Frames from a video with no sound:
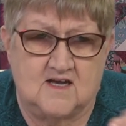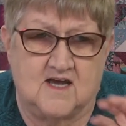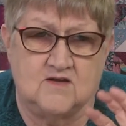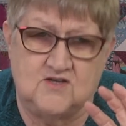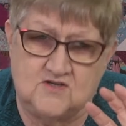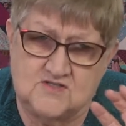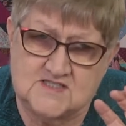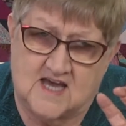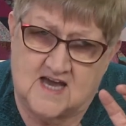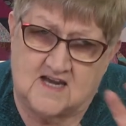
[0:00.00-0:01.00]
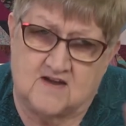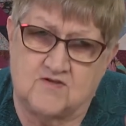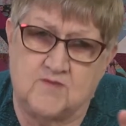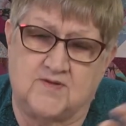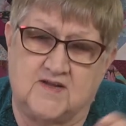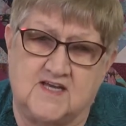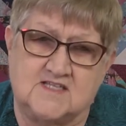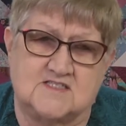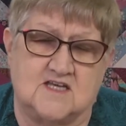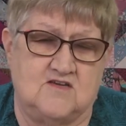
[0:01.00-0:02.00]
and use that every
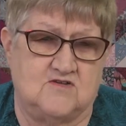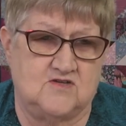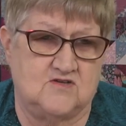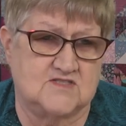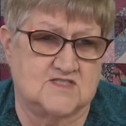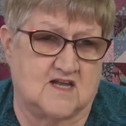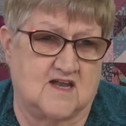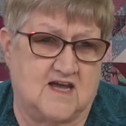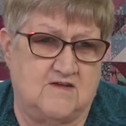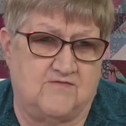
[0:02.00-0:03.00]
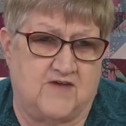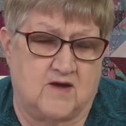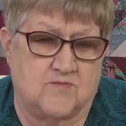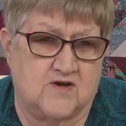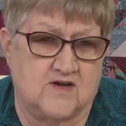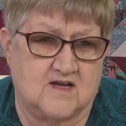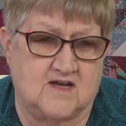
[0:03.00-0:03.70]
place that you use the light fabric.